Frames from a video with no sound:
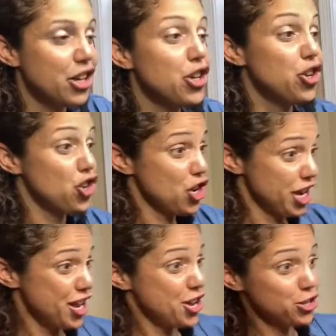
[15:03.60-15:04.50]

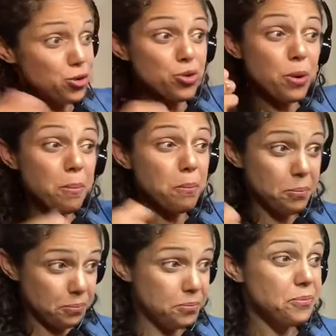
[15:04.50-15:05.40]
Good. So the will
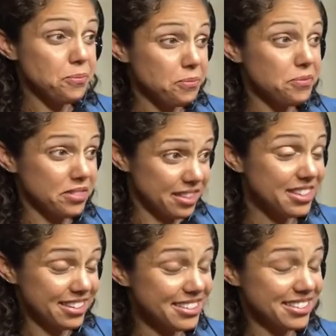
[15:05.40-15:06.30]

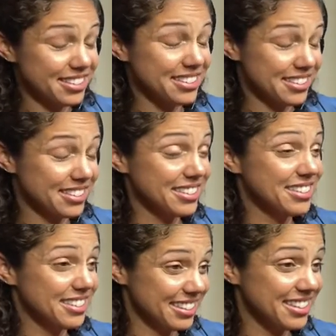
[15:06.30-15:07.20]
bought flowers
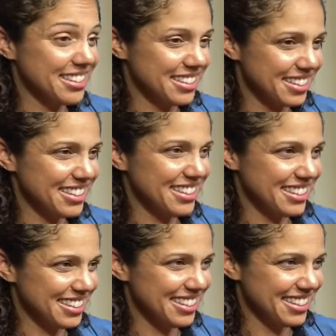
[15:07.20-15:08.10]
from their mother.
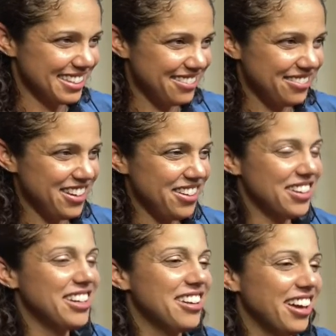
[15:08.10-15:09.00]

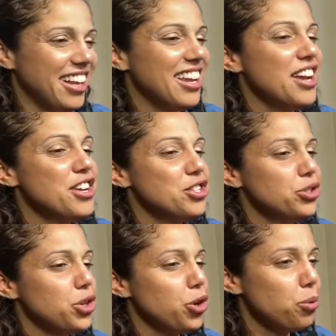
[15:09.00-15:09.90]
Very good. Do
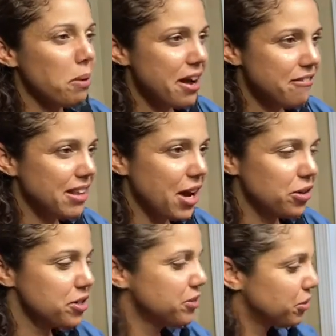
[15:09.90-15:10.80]
you buy
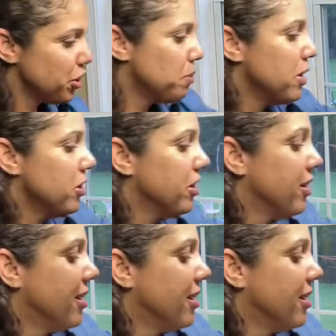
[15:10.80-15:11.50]
flowers for your mother?